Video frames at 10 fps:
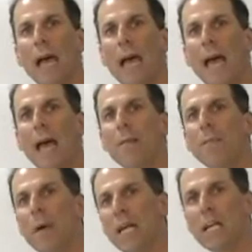
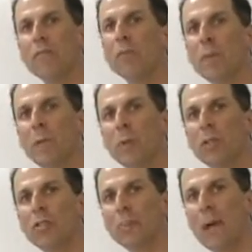And many of the people
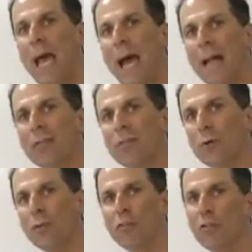in Japan
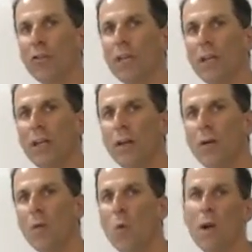don't necessarily
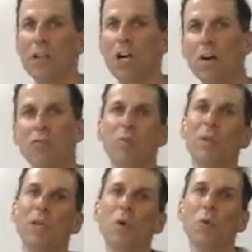want to
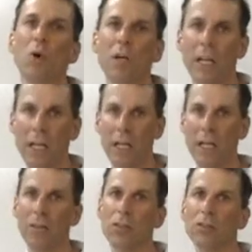comfortably work in
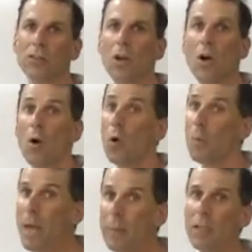English. Or
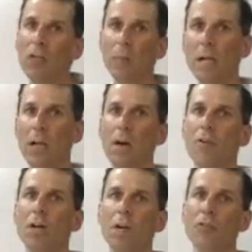maybe let's pick
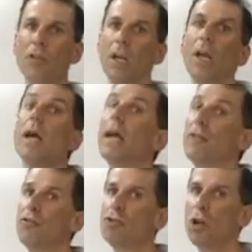another country.
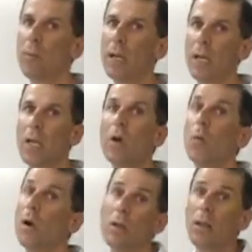It's Germany,
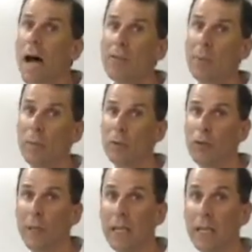where a lot of people
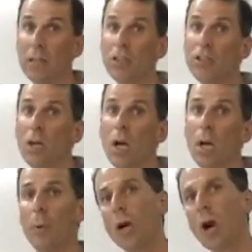speak English,
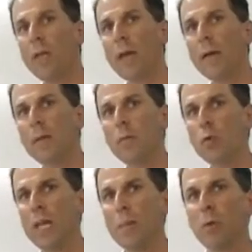but
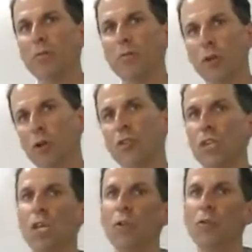would they prefer
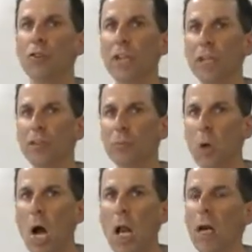to use an English
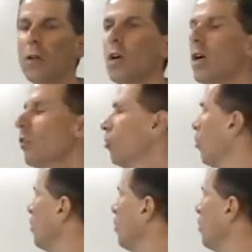product? So